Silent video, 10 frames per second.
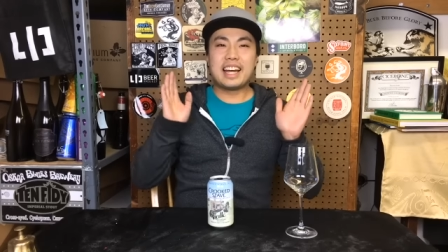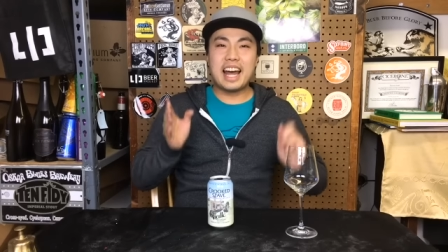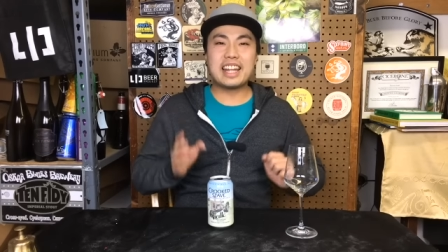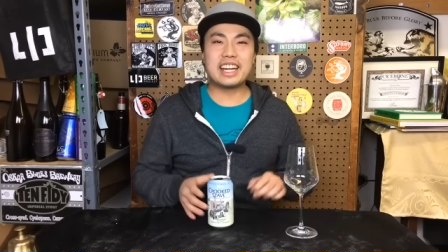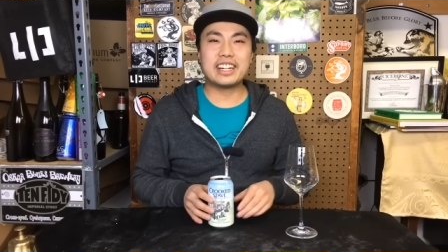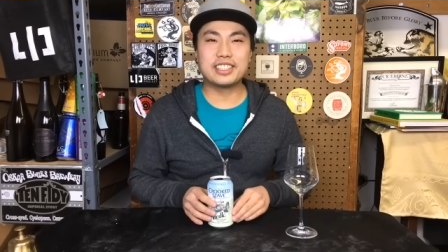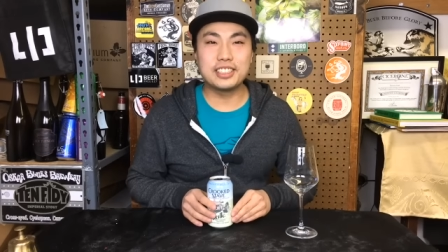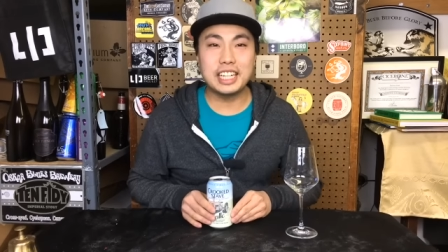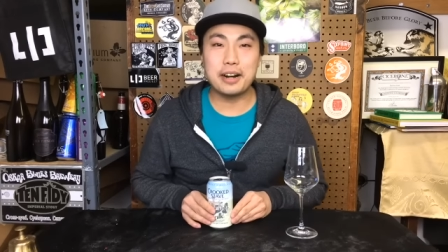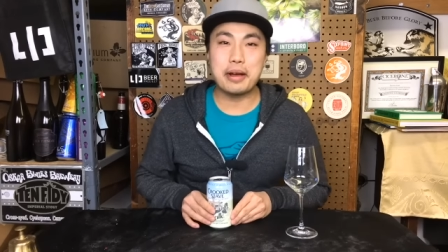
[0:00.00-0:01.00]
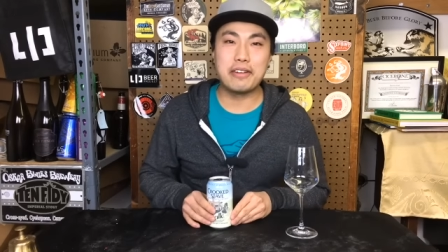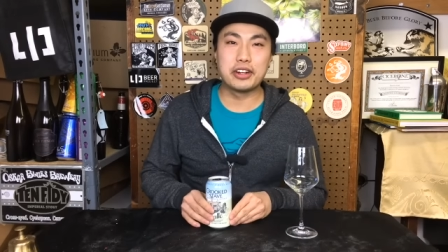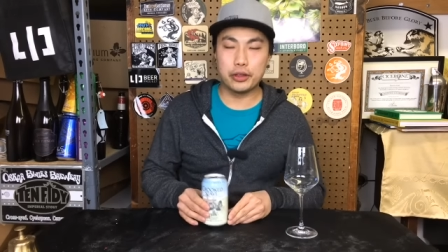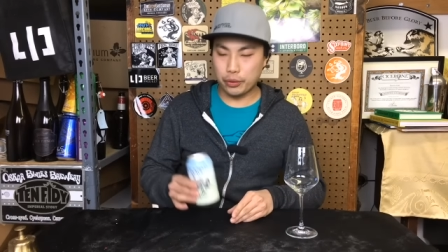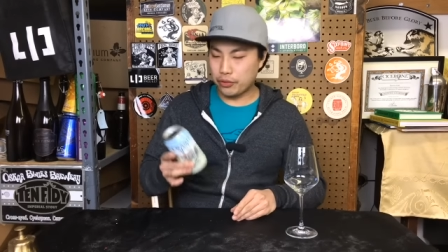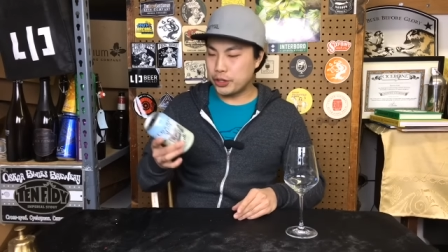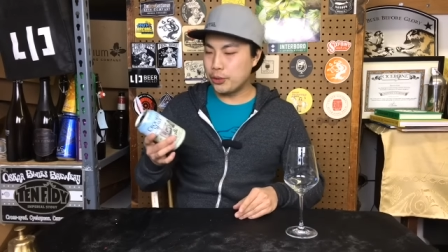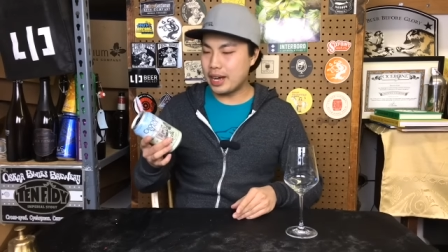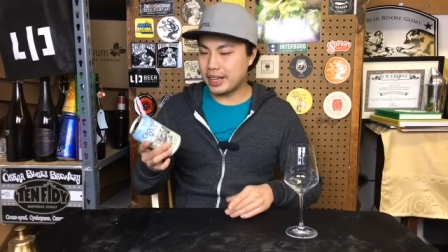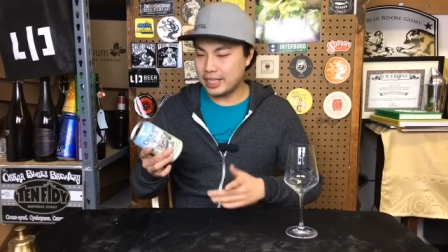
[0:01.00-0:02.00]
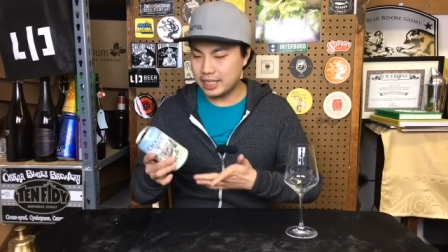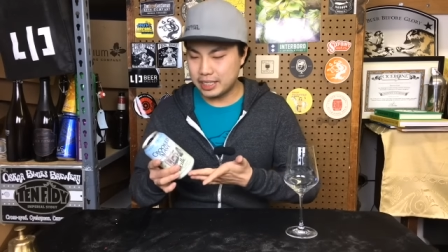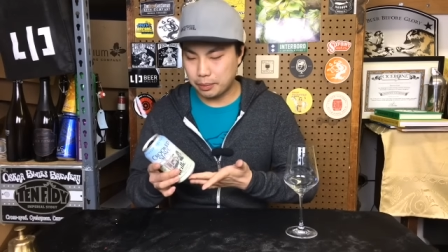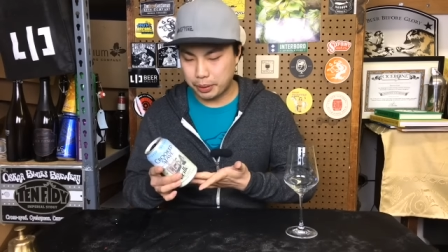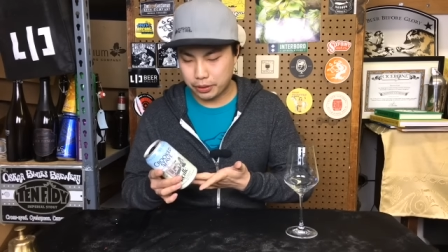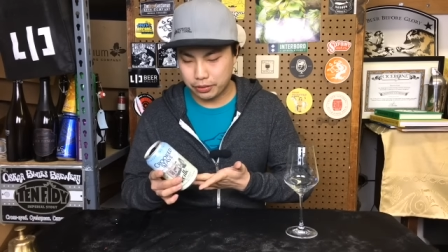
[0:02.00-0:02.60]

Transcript: Hey there, so today we have another review, and this is a beer